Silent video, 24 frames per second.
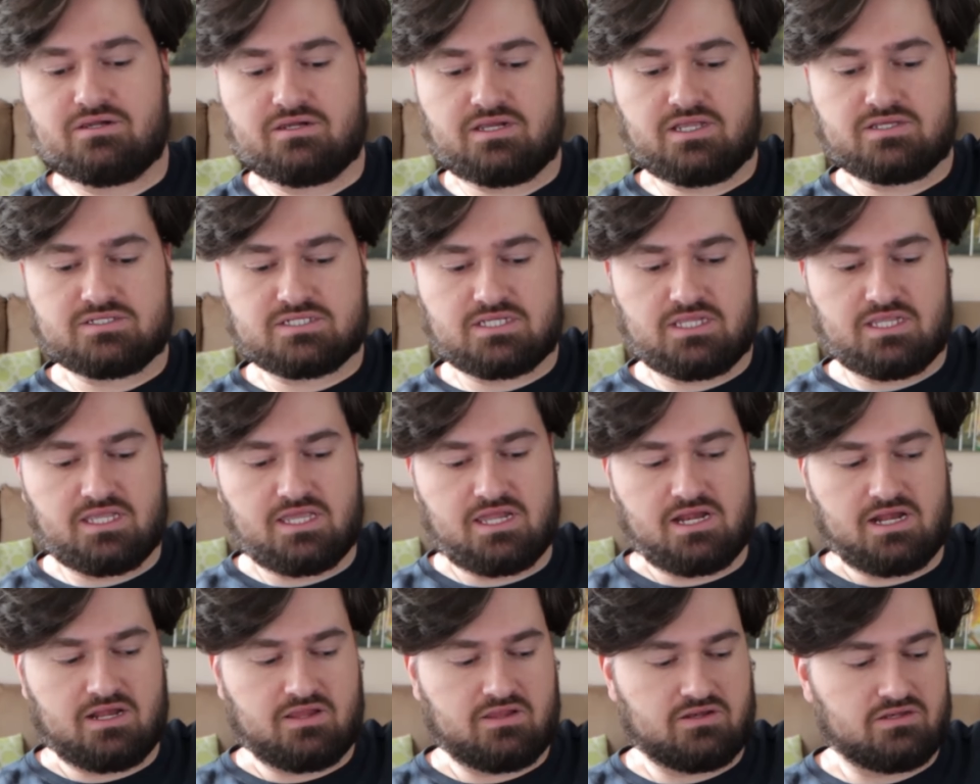I was
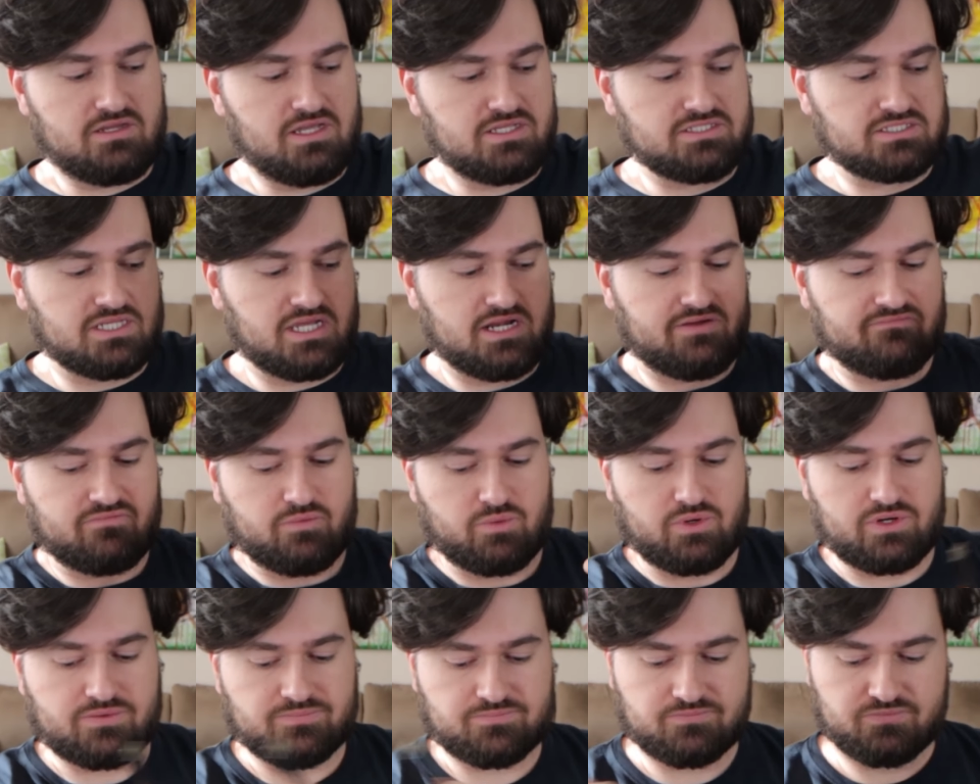cleaning and dust got
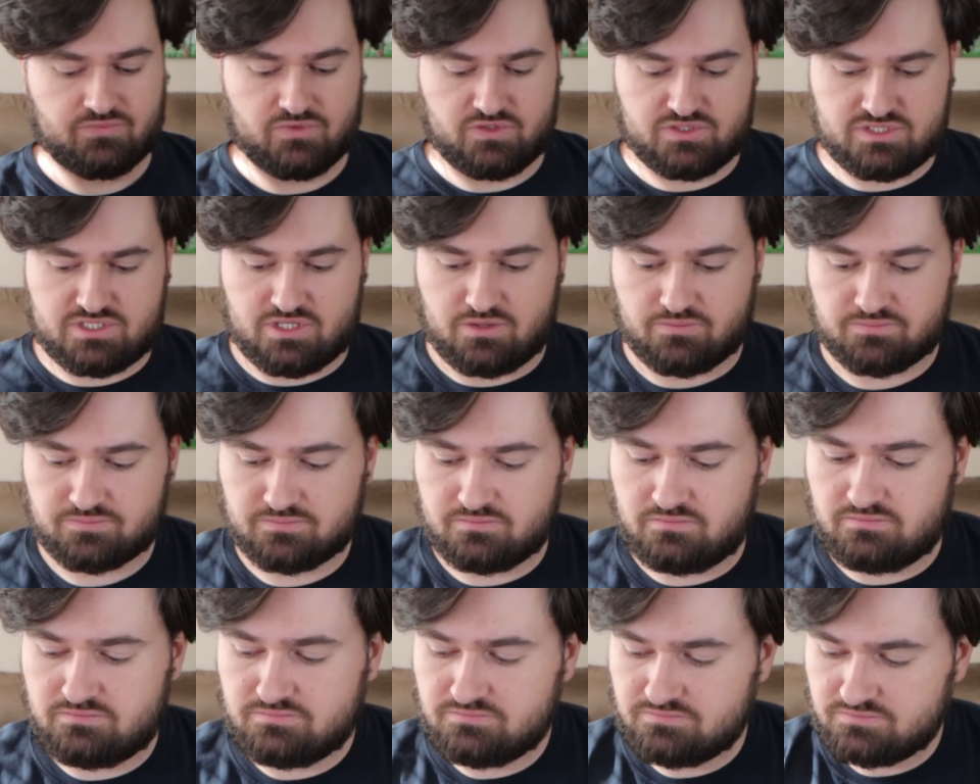everywhere. So
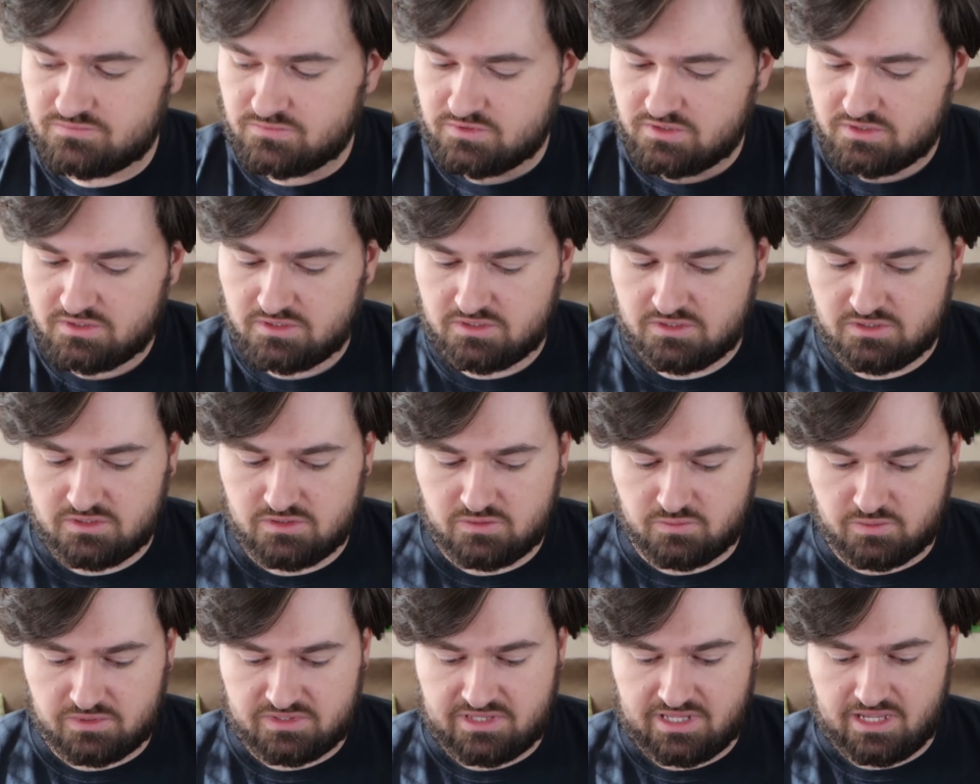
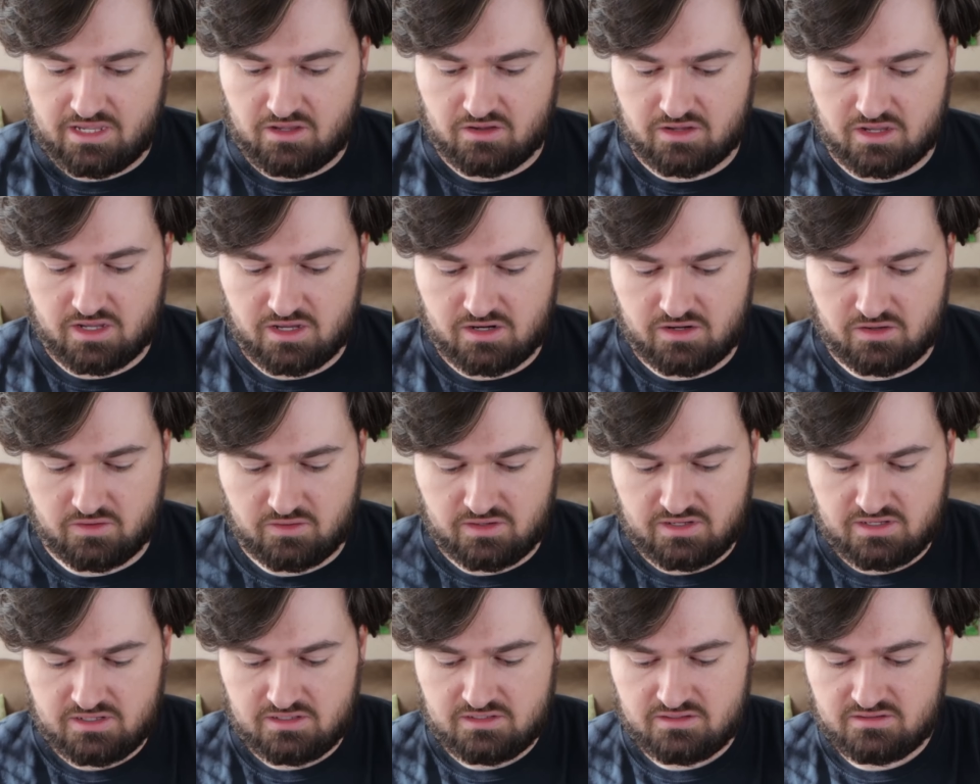with the
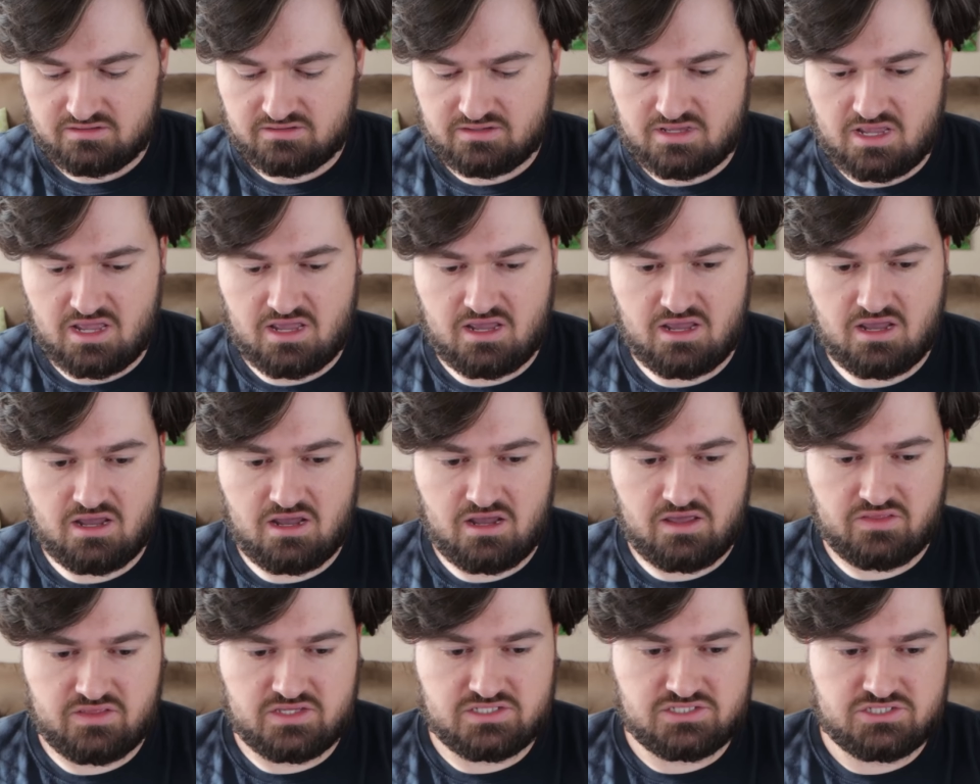Elgato,
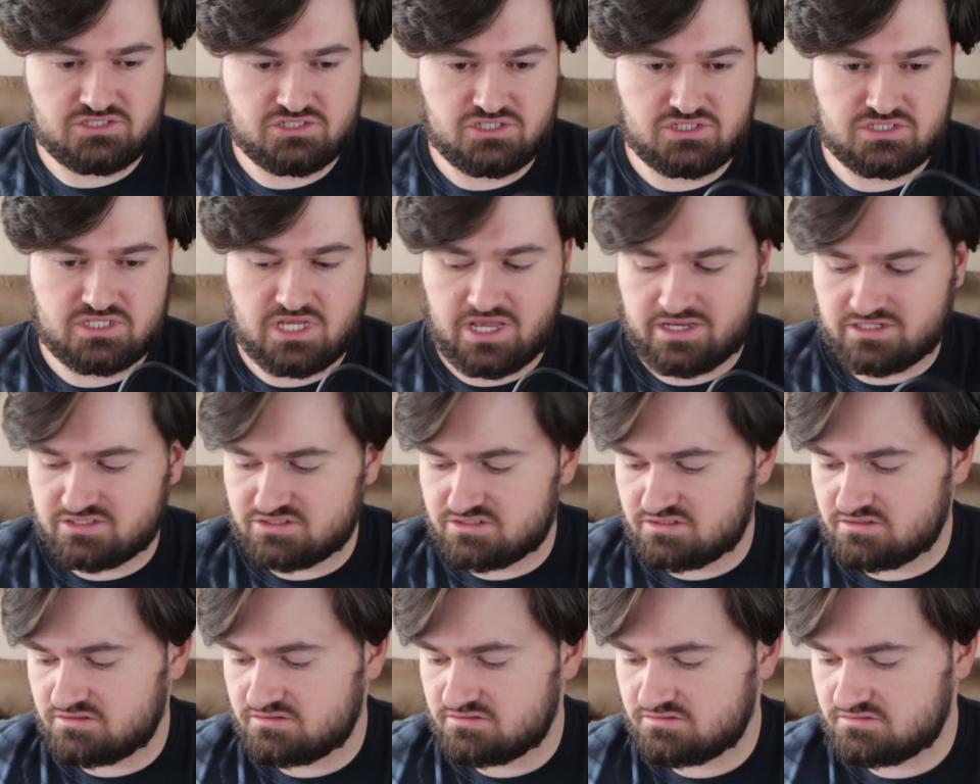this is just
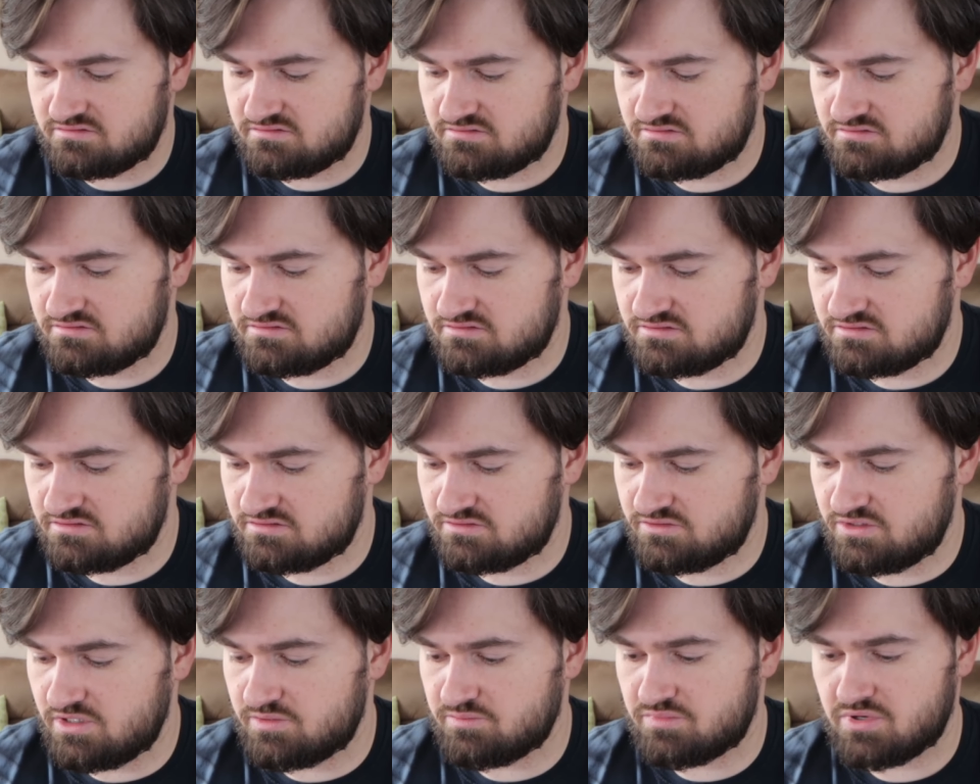extra.
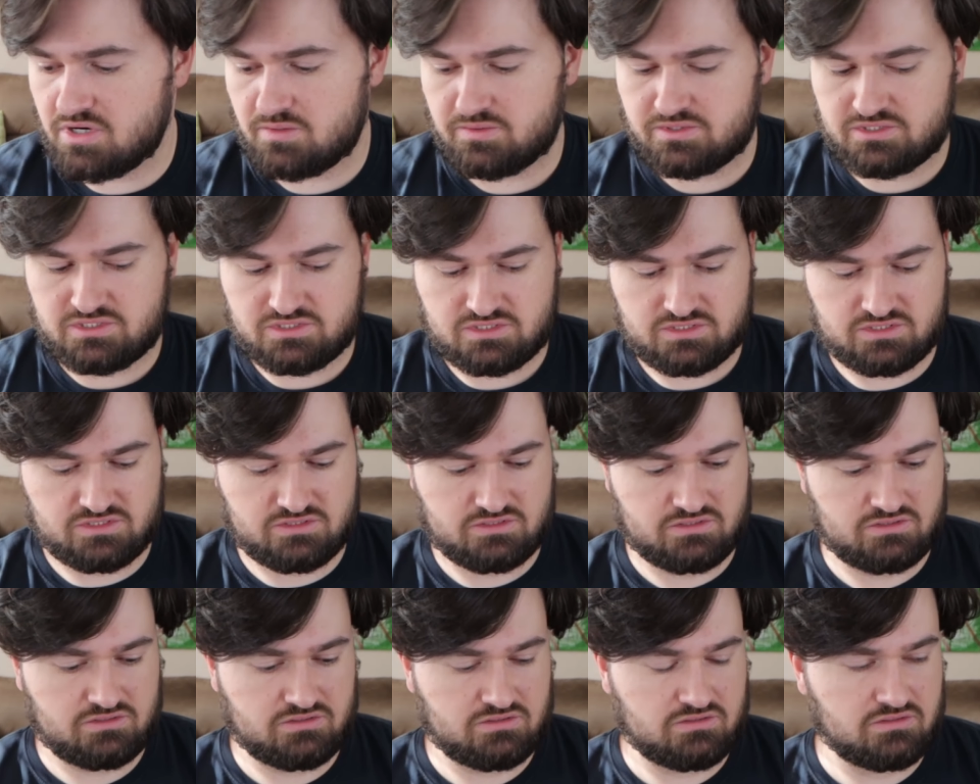You can probably just,
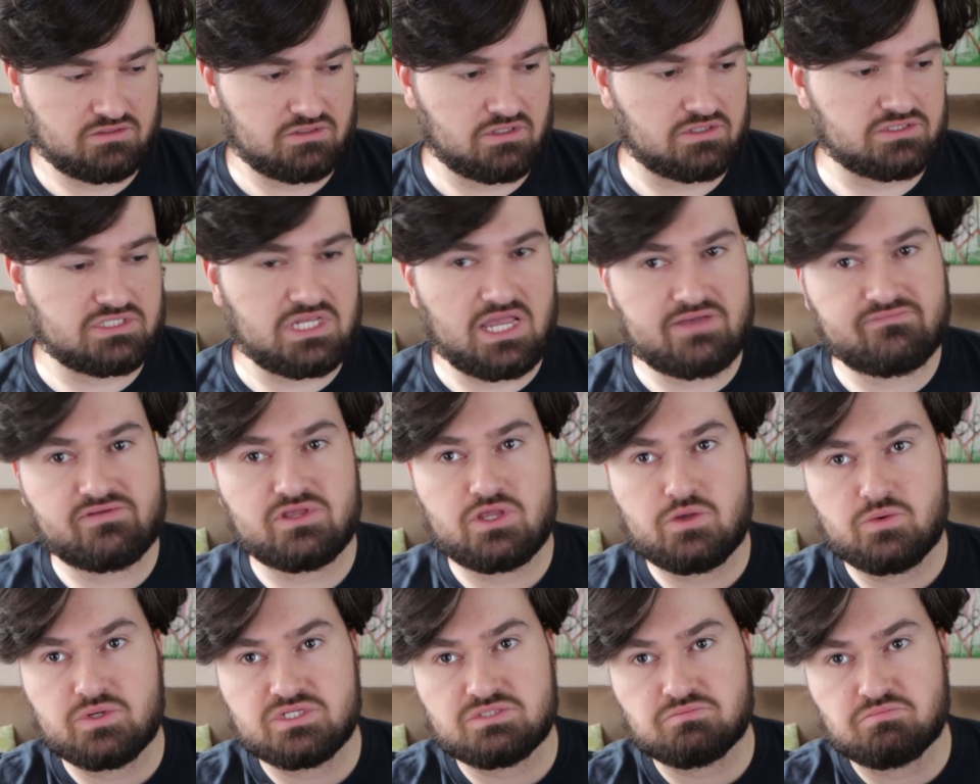because I have a
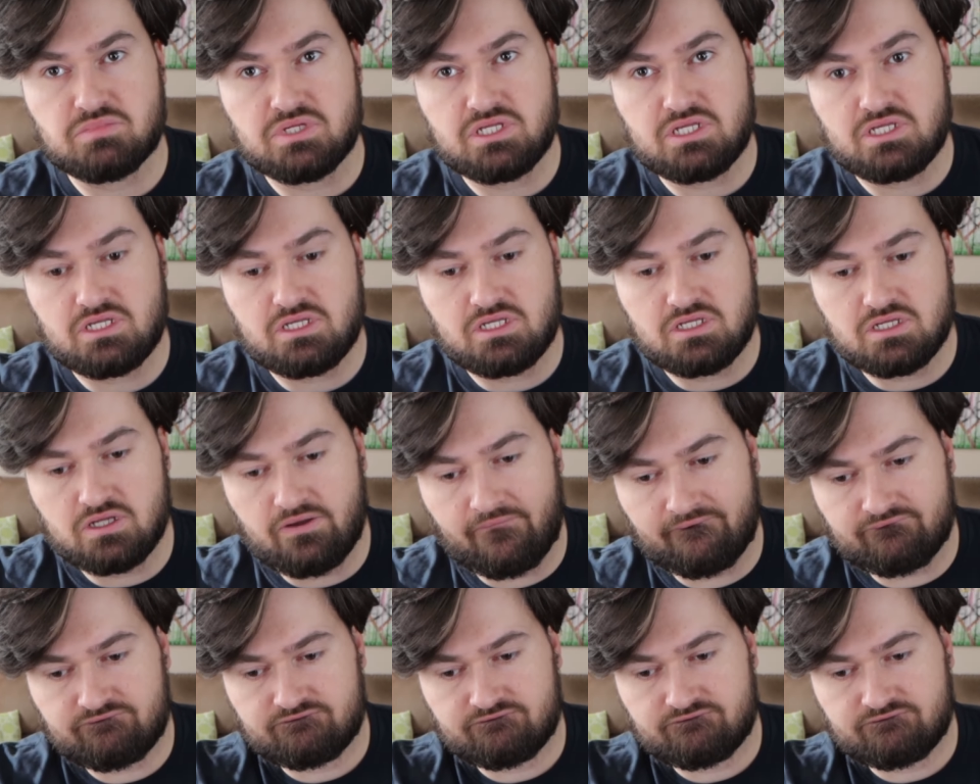USB,